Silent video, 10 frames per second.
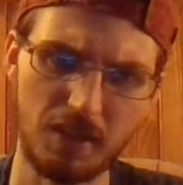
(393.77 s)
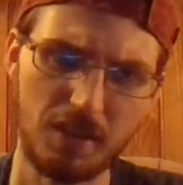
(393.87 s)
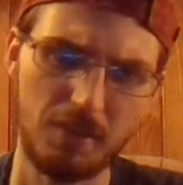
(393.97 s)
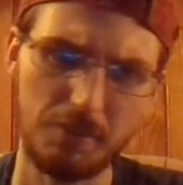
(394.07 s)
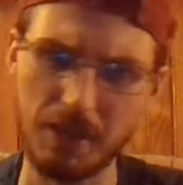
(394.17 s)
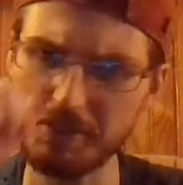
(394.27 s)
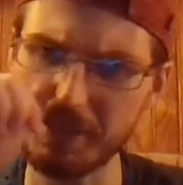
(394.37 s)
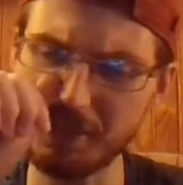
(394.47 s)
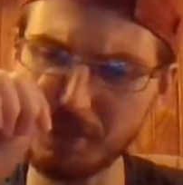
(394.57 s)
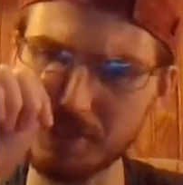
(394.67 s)
But everything
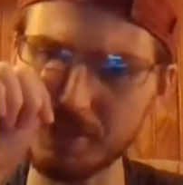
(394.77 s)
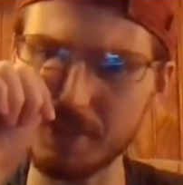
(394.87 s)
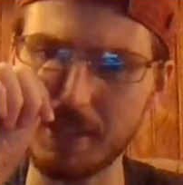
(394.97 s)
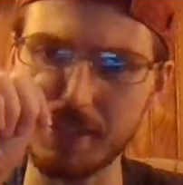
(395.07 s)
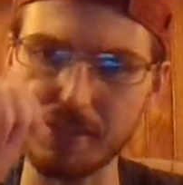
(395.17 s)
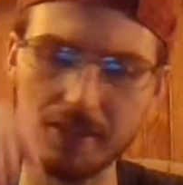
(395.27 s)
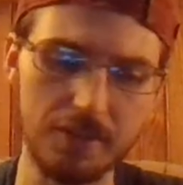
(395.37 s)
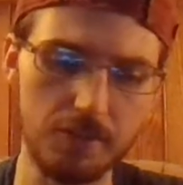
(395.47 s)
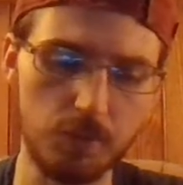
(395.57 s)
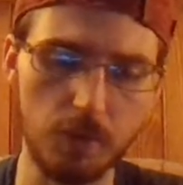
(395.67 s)
looks like this
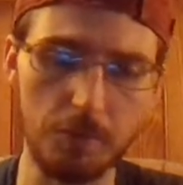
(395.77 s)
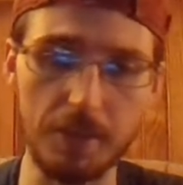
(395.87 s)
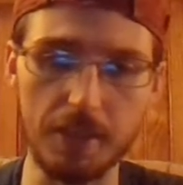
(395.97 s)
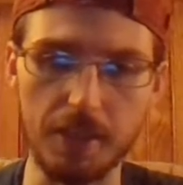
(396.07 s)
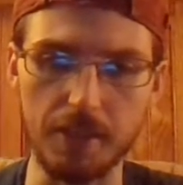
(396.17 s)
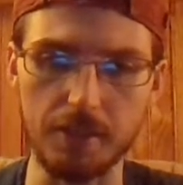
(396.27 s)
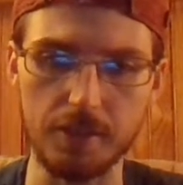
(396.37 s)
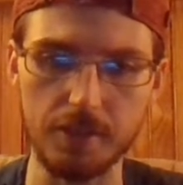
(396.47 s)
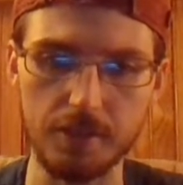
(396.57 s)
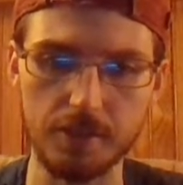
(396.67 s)
is what we need
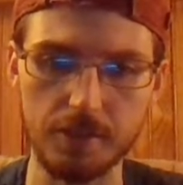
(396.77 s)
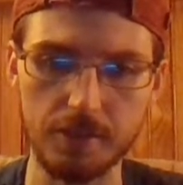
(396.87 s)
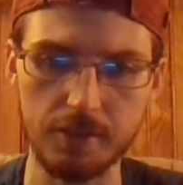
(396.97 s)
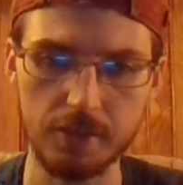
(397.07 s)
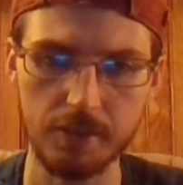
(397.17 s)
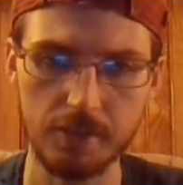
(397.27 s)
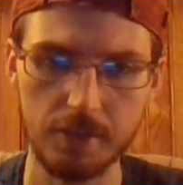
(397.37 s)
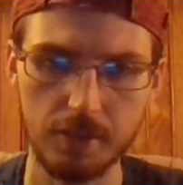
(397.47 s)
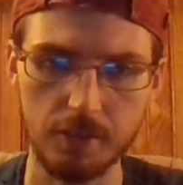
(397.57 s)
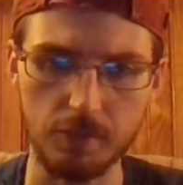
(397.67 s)

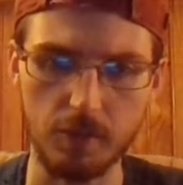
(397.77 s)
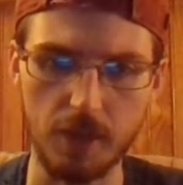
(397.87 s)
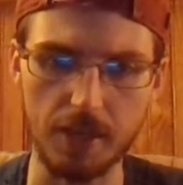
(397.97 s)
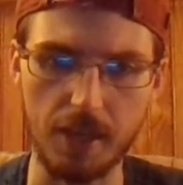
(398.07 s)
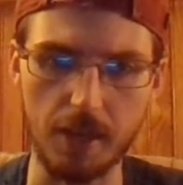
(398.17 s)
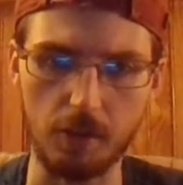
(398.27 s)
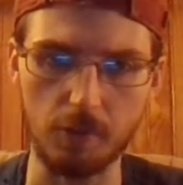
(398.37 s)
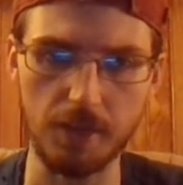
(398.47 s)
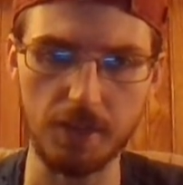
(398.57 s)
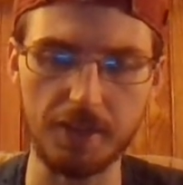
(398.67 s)
right now. We
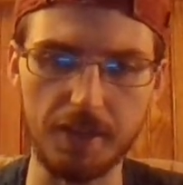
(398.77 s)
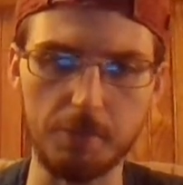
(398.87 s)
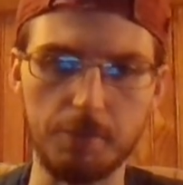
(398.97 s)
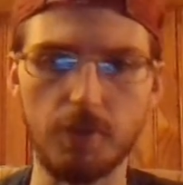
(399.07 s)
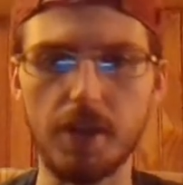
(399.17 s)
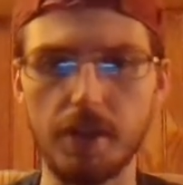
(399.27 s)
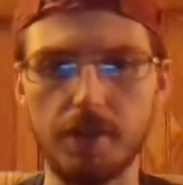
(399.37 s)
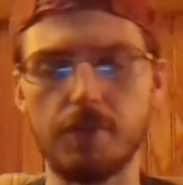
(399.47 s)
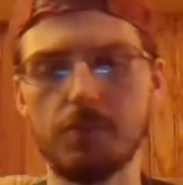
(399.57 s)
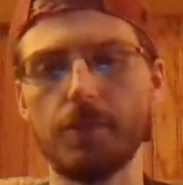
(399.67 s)
need to take a break
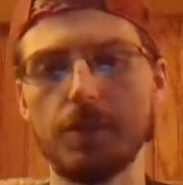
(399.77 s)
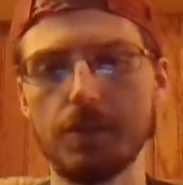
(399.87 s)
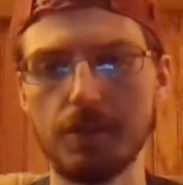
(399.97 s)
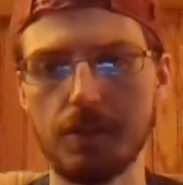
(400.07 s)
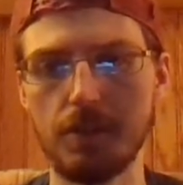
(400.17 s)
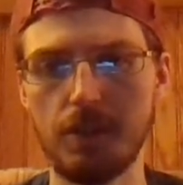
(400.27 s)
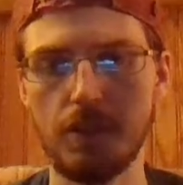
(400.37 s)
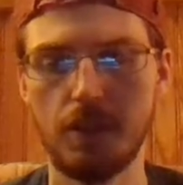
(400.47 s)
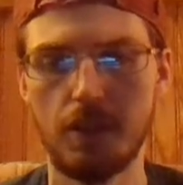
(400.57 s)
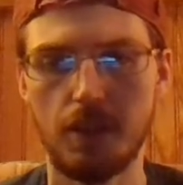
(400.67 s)
from the
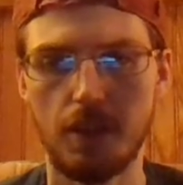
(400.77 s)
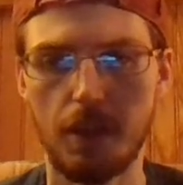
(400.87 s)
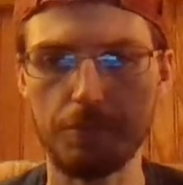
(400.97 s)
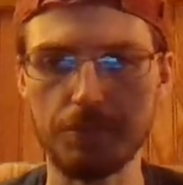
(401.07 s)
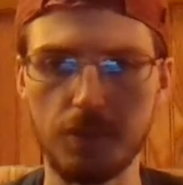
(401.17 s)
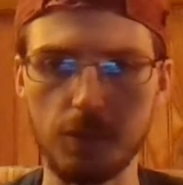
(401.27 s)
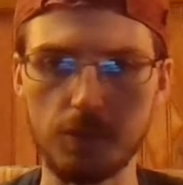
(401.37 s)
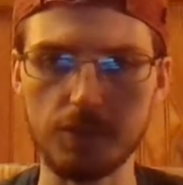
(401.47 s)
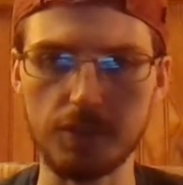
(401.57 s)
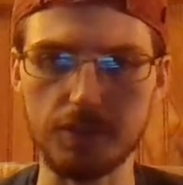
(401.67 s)

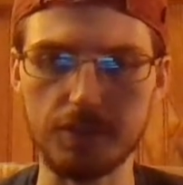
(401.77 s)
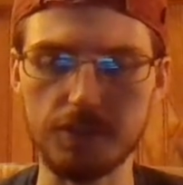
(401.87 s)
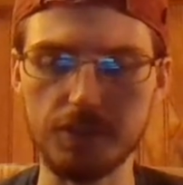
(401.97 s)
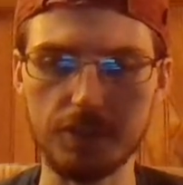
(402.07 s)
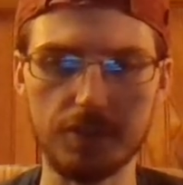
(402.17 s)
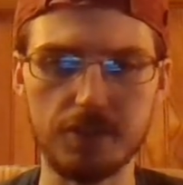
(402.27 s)
episodes because they're just...